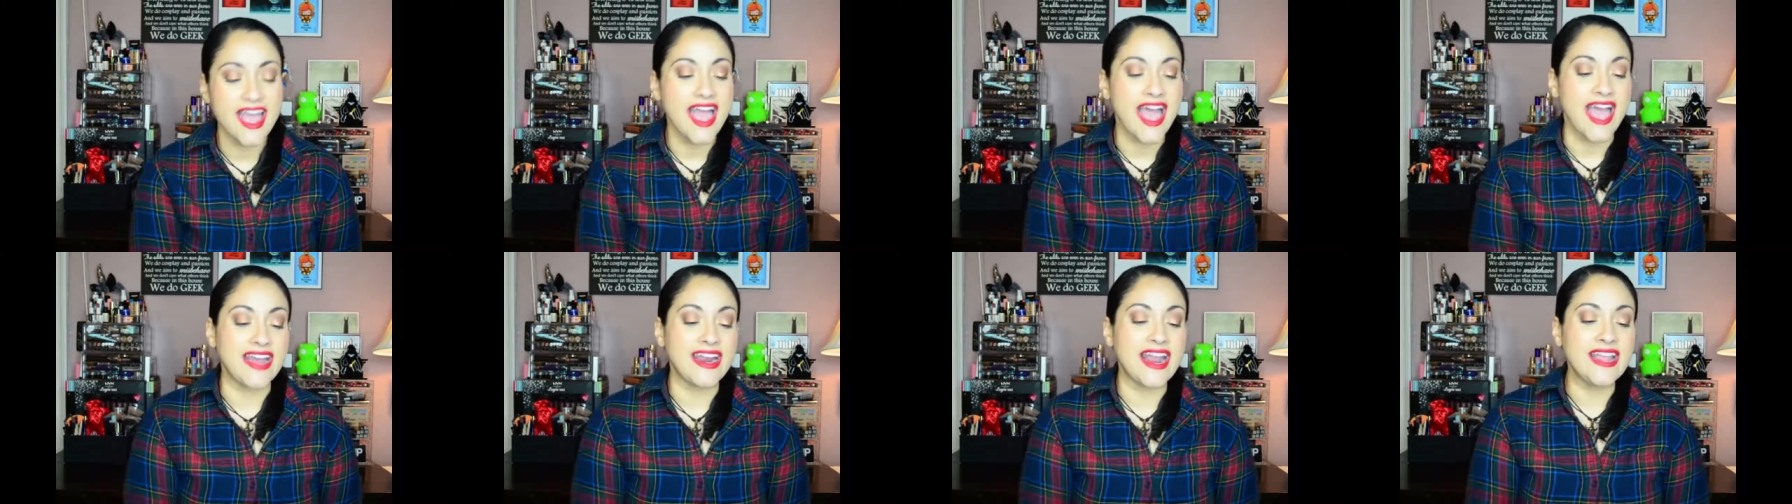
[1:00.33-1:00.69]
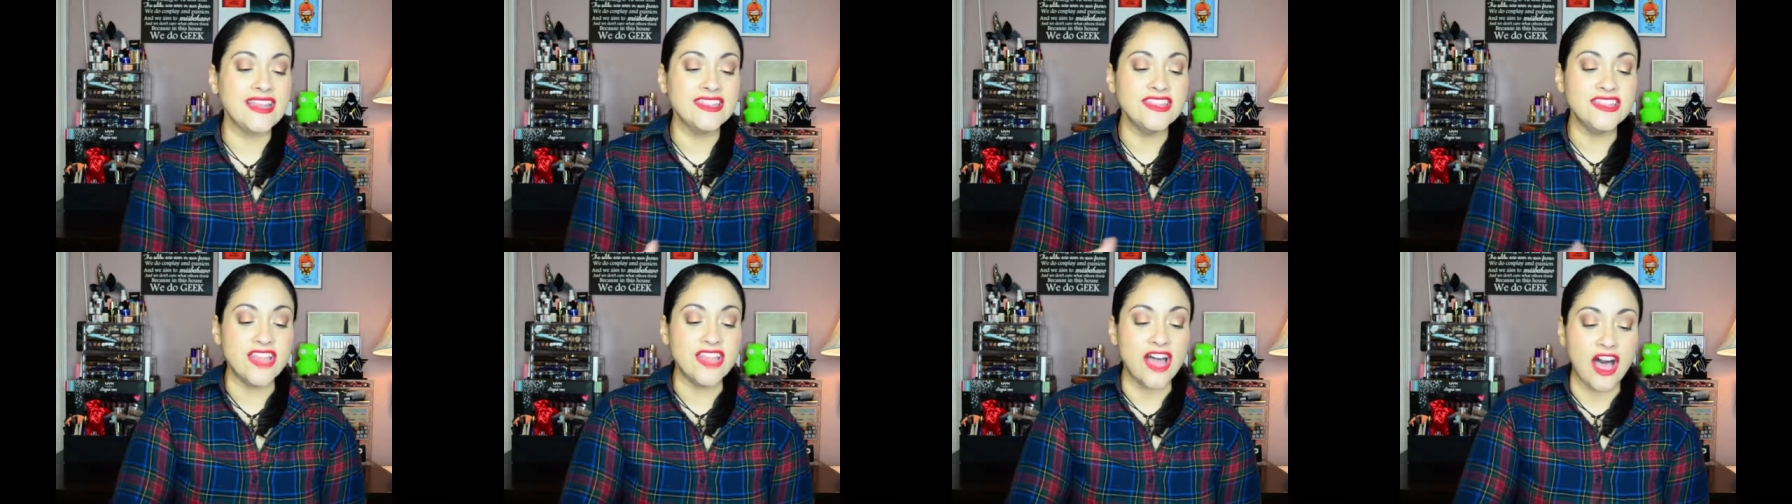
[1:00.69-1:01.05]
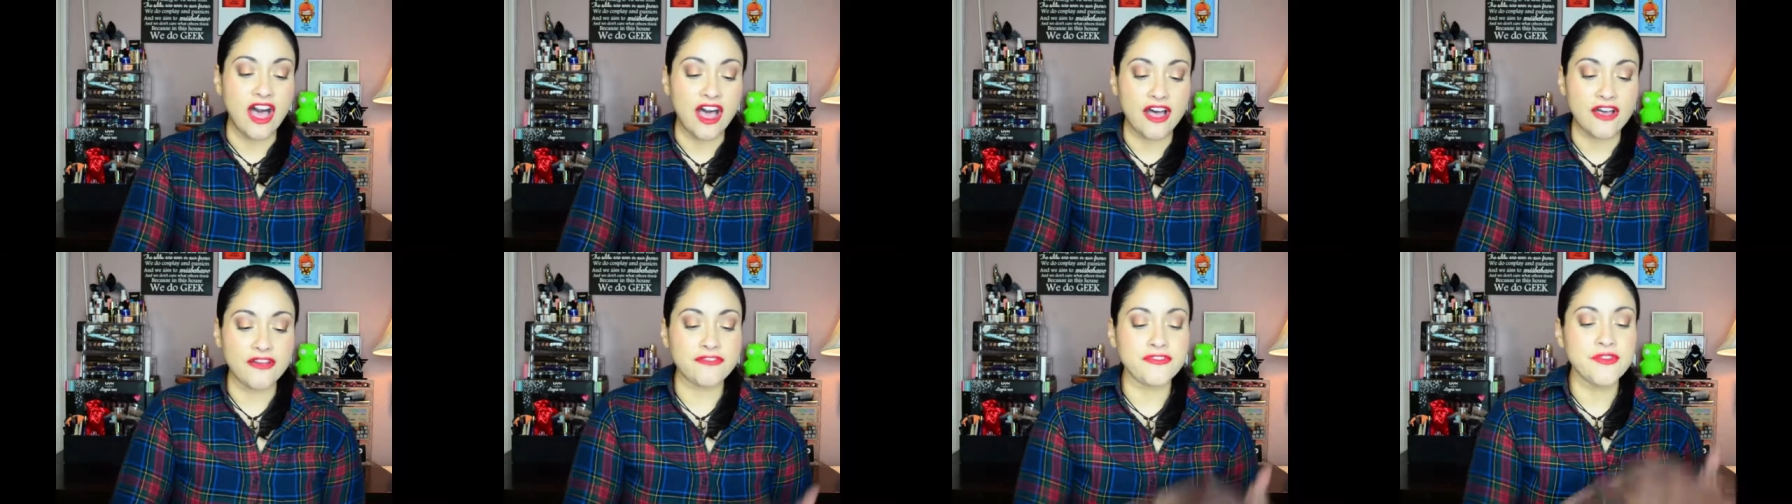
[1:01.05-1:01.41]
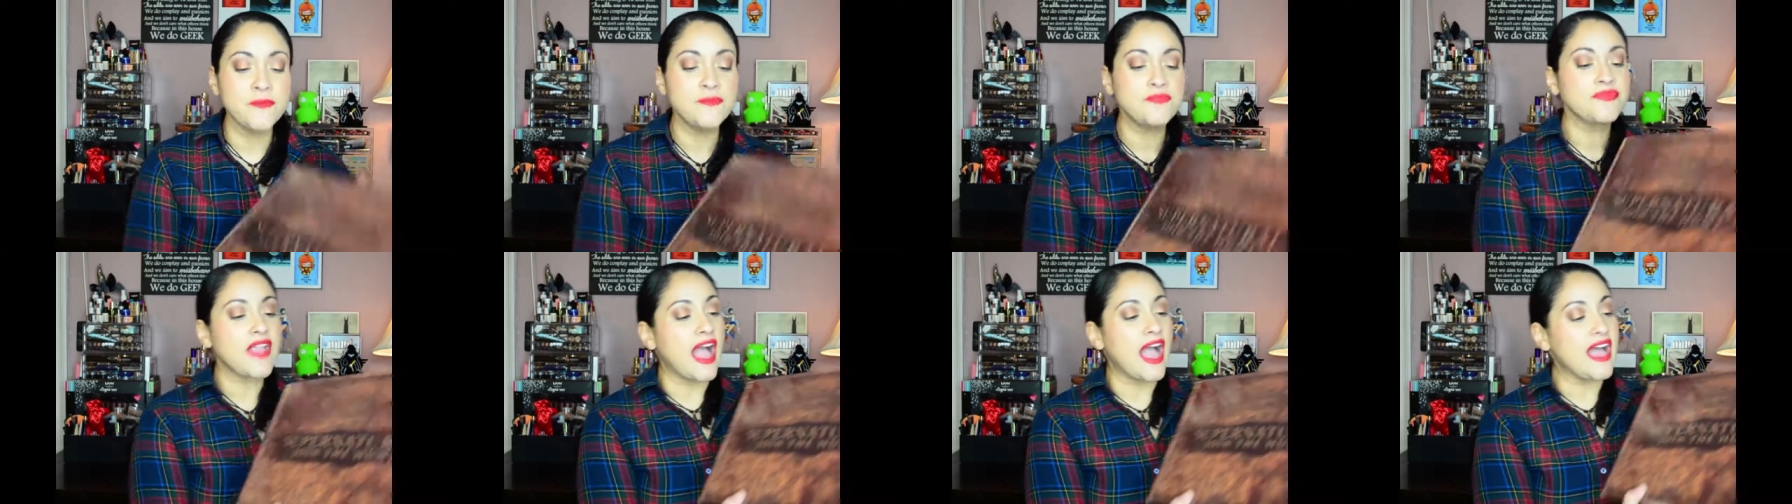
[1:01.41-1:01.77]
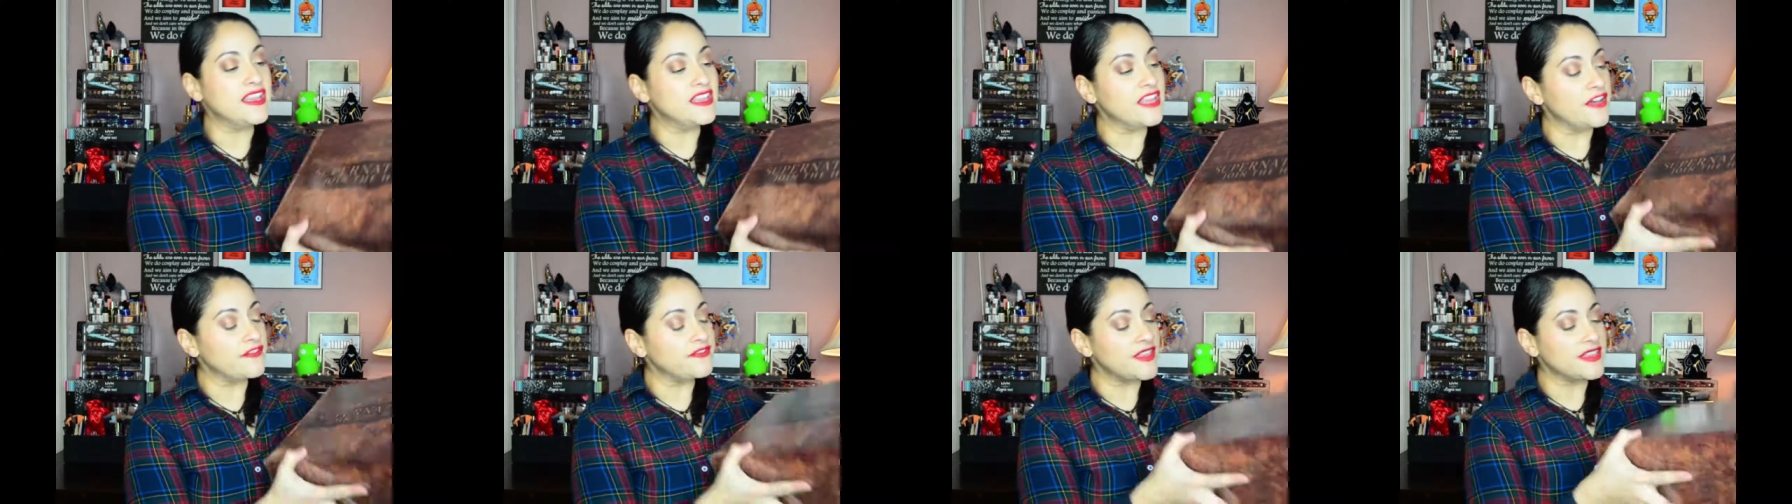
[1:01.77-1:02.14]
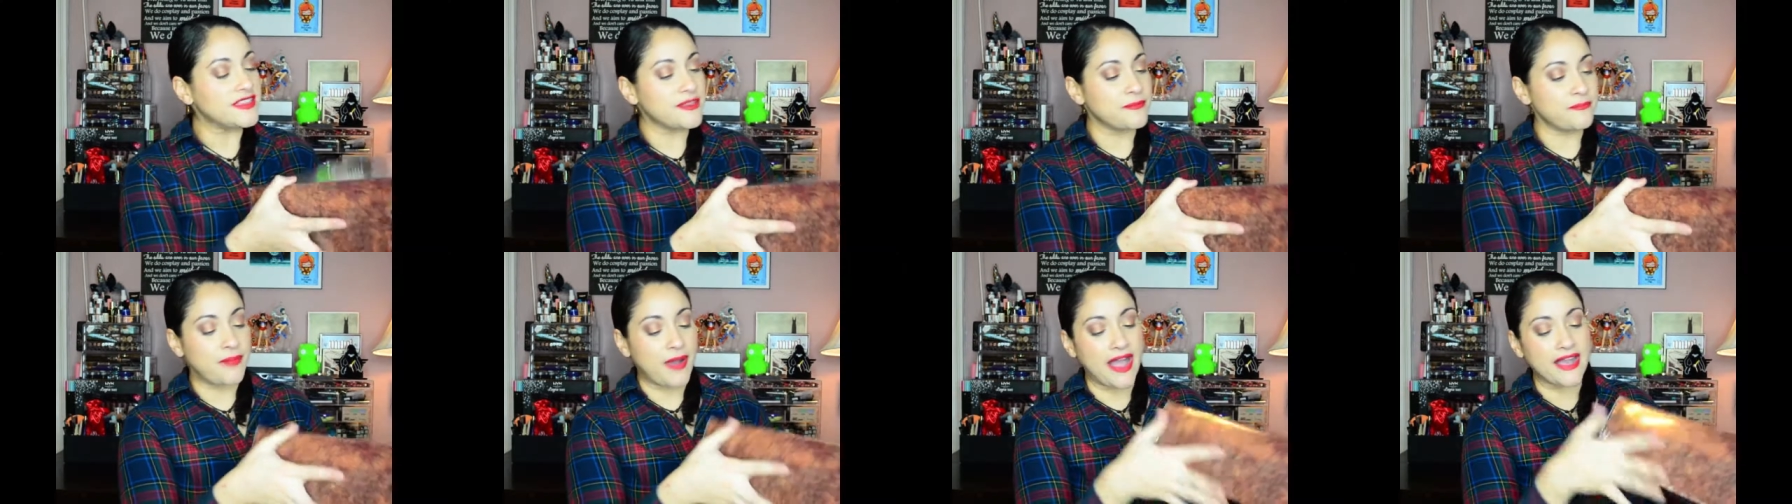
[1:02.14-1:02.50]
And I love that
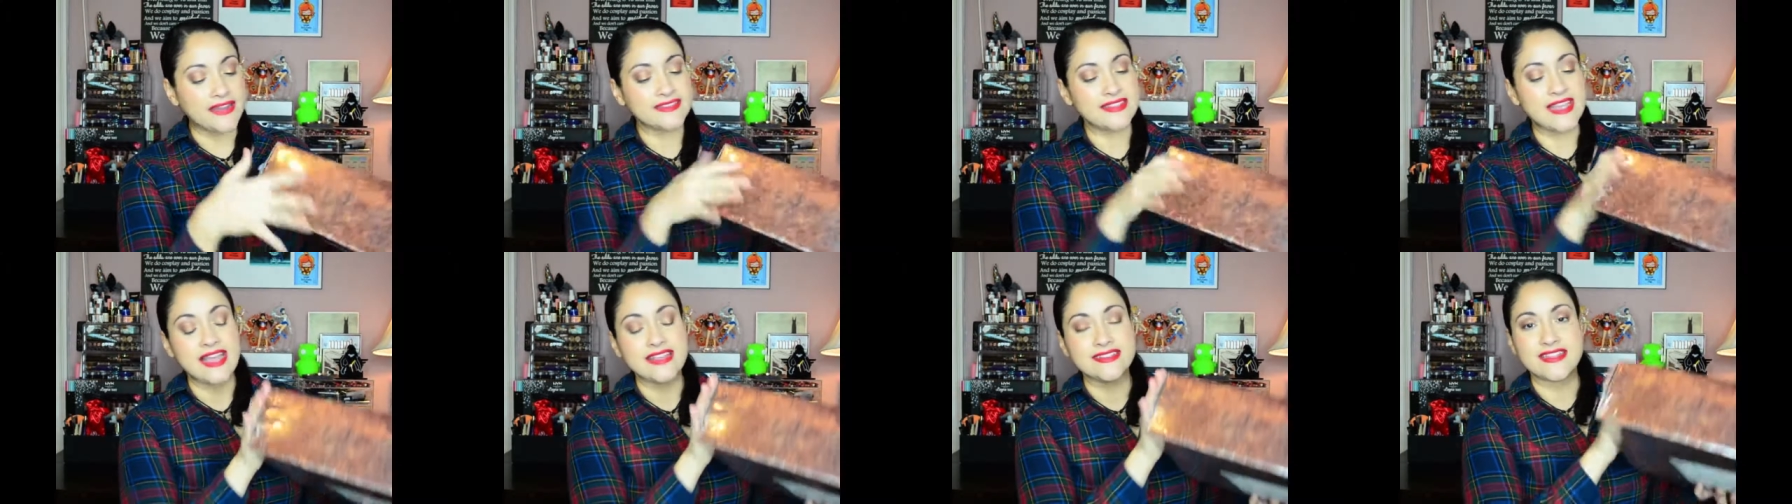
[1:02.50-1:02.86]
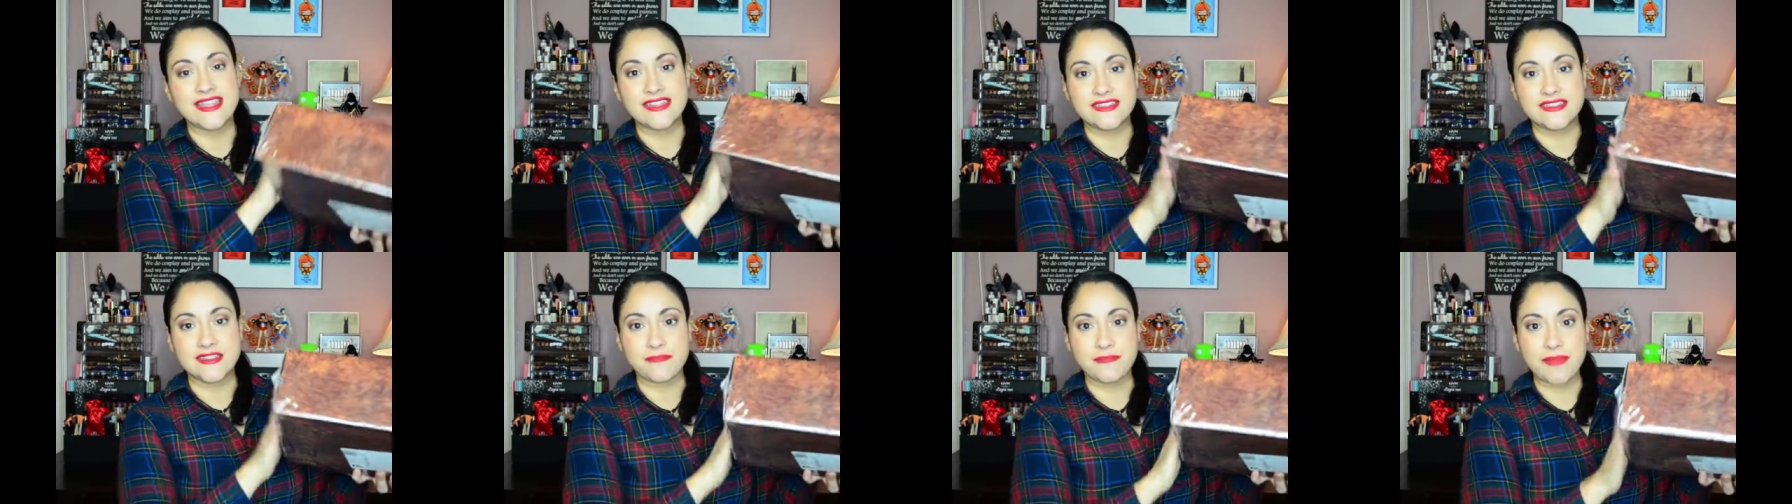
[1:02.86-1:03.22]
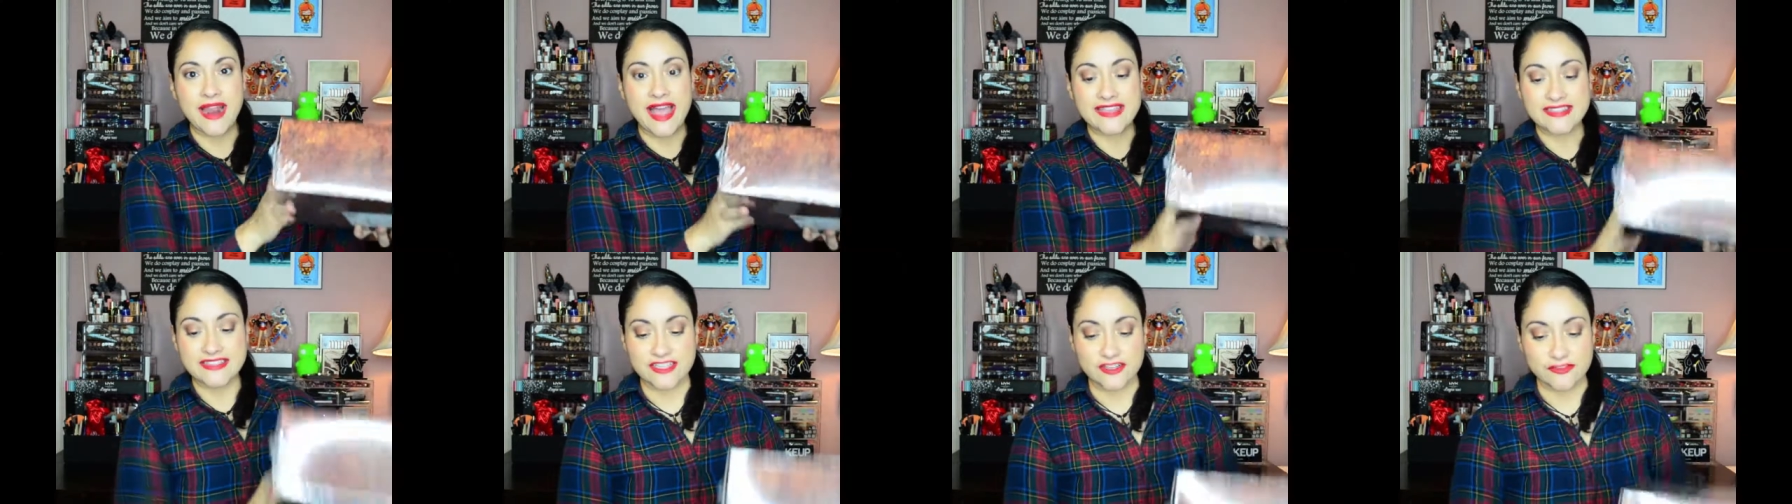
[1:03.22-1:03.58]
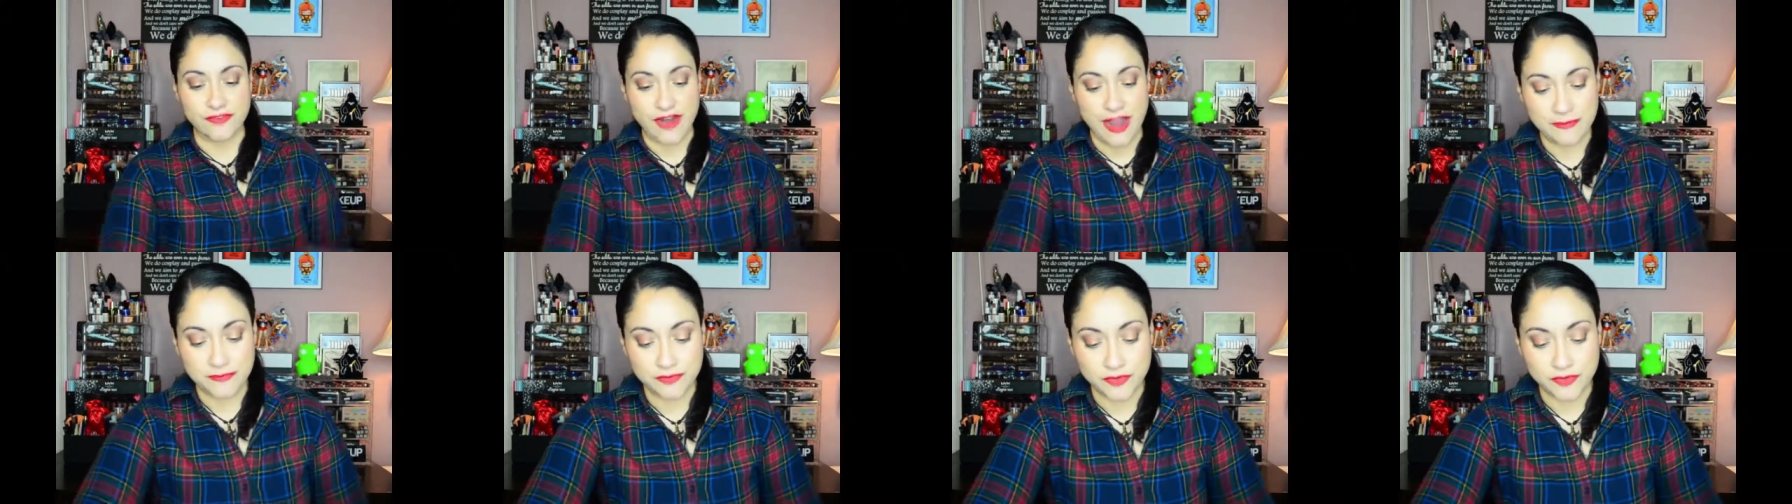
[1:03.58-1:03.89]
the box has like the plastic wrap.